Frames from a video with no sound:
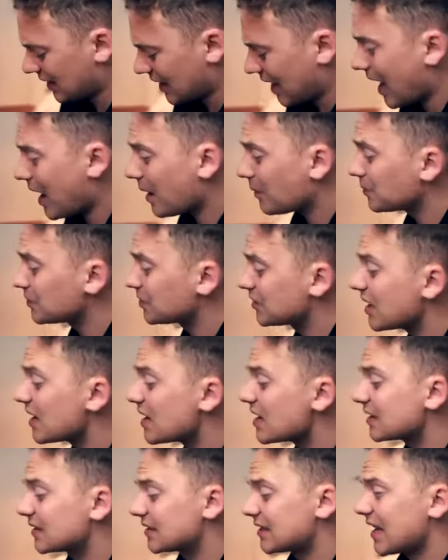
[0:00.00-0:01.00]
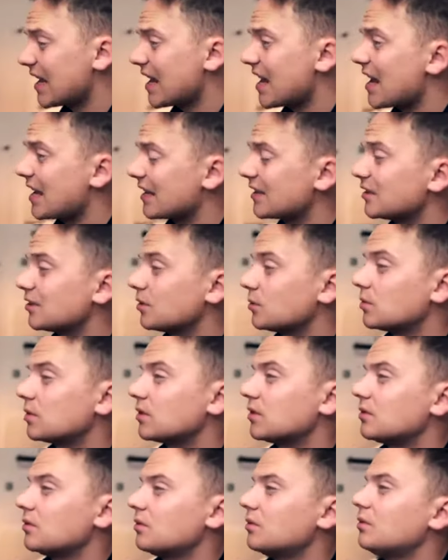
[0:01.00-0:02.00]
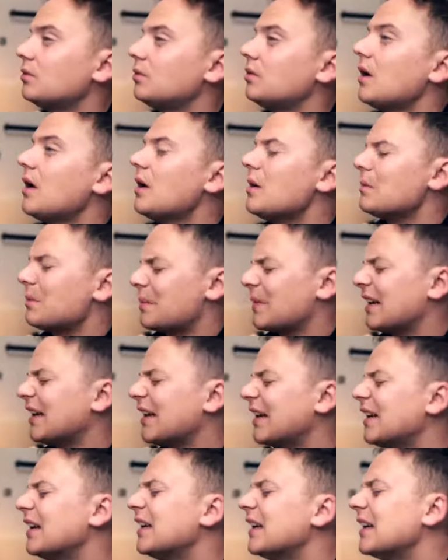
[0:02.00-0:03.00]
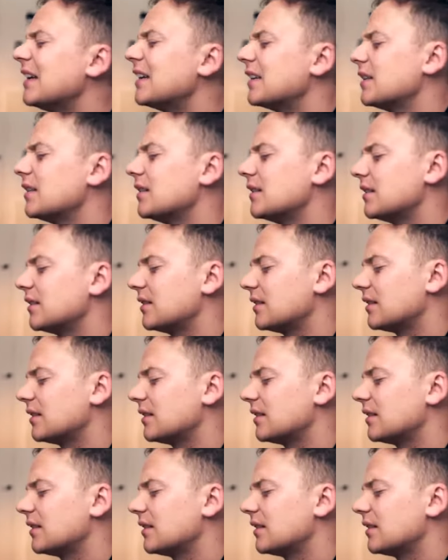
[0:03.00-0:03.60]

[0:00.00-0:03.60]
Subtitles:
And I'm just saying you could do better.